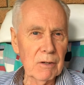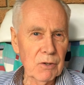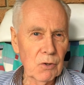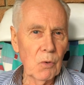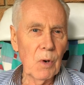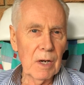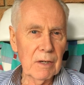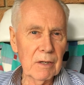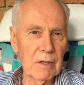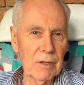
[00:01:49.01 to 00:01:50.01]
Snow White
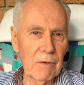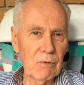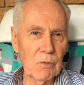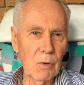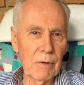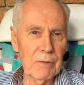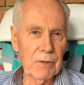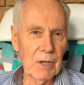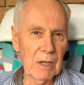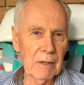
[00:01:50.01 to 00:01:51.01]
and the Seven Dwarfs
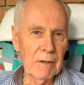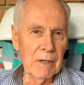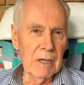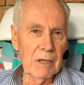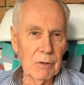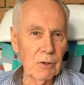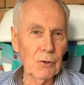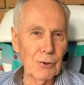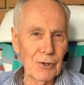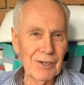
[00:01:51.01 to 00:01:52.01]
thing.
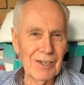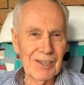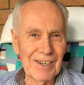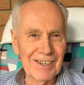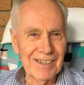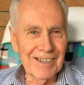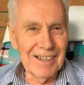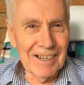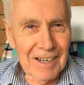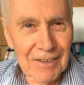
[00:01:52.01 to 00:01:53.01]
You did the
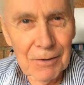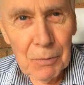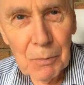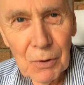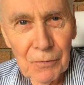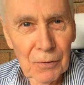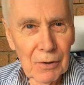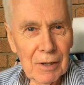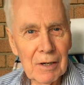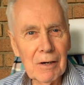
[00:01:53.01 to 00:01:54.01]

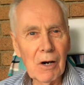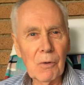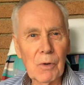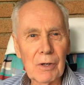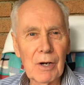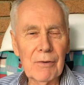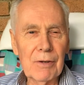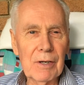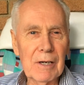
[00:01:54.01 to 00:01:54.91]
beautiful artwork on